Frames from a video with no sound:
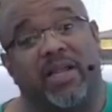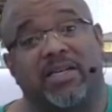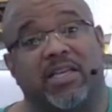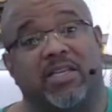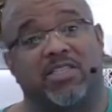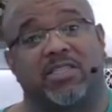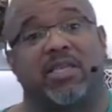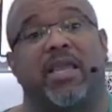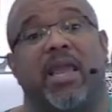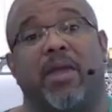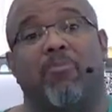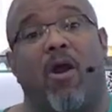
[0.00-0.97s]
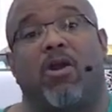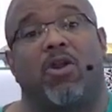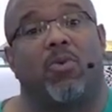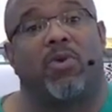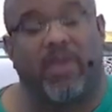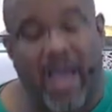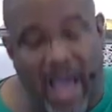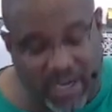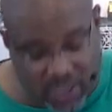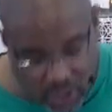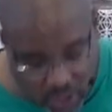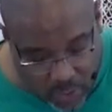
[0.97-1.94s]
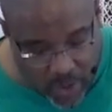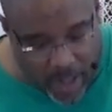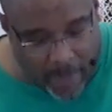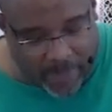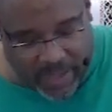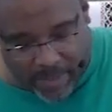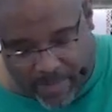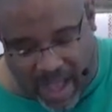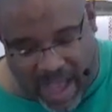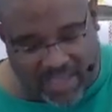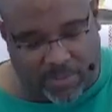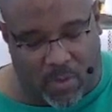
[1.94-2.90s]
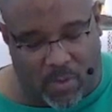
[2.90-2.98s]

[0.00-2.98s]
see and partner with God to do the impossible. When we